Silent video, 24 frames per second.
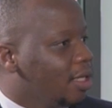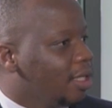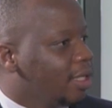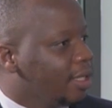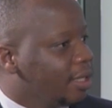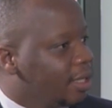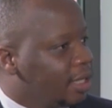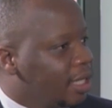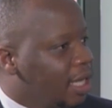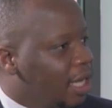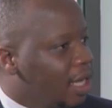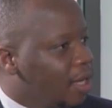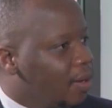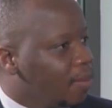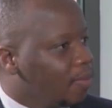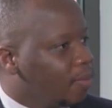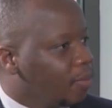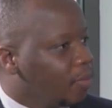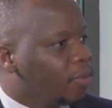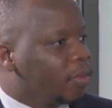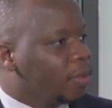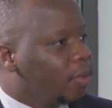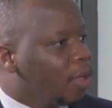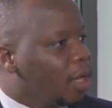
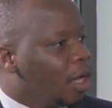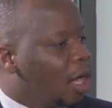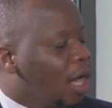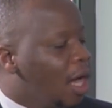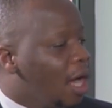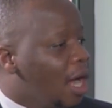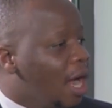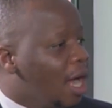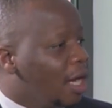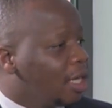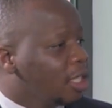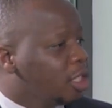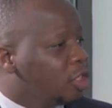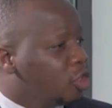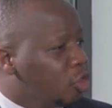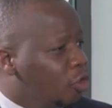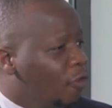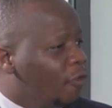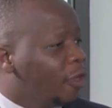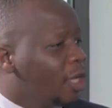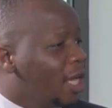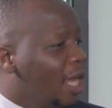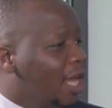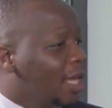STEM? Uh, and do
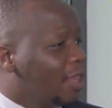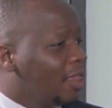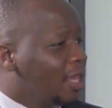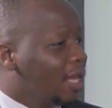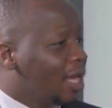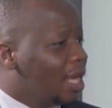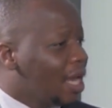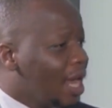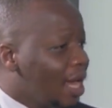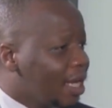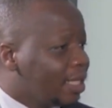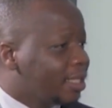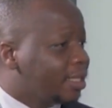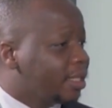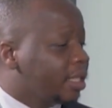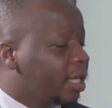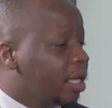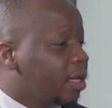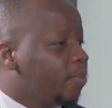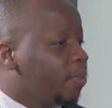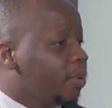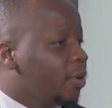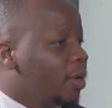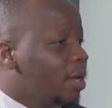you feel like the
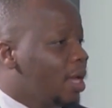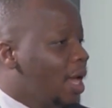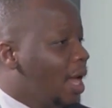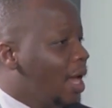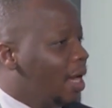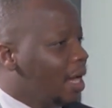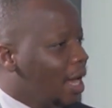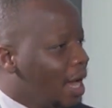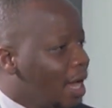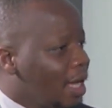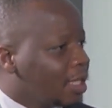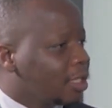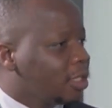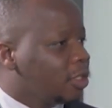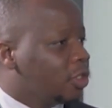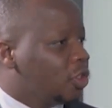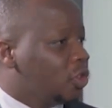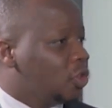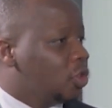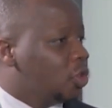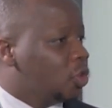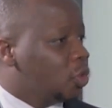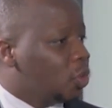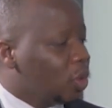landscape and
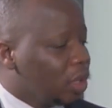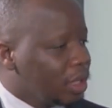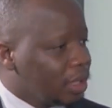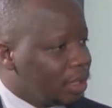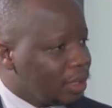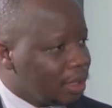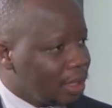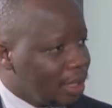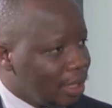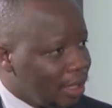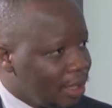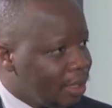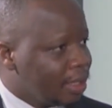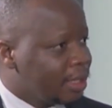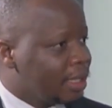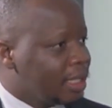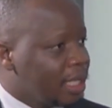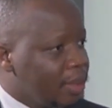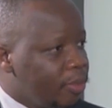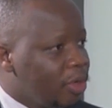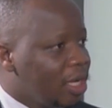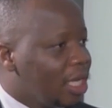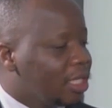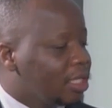attitude towards
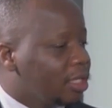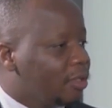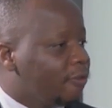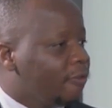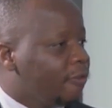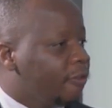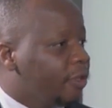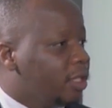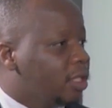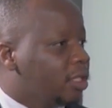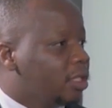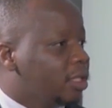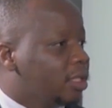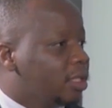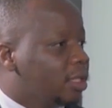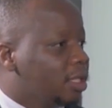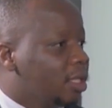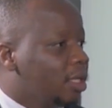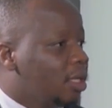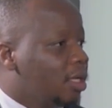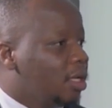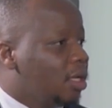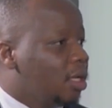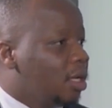STEM-related fields
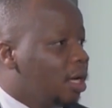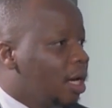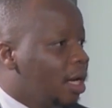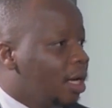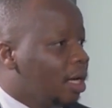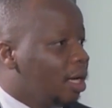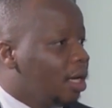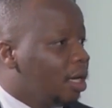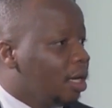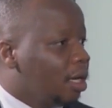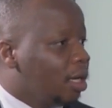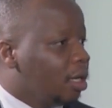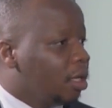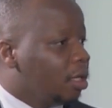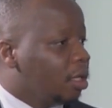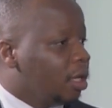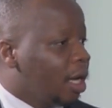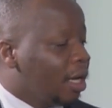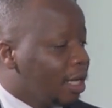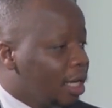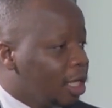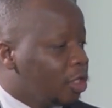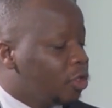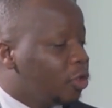uh,
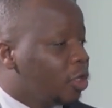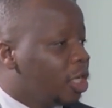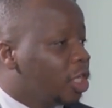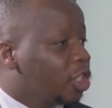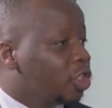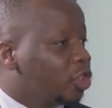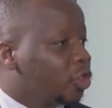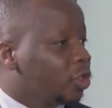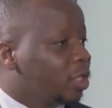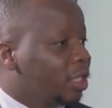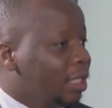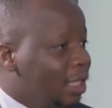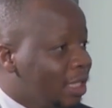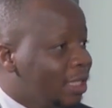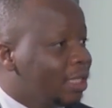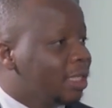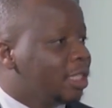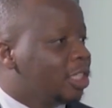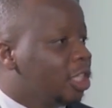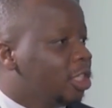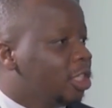and education is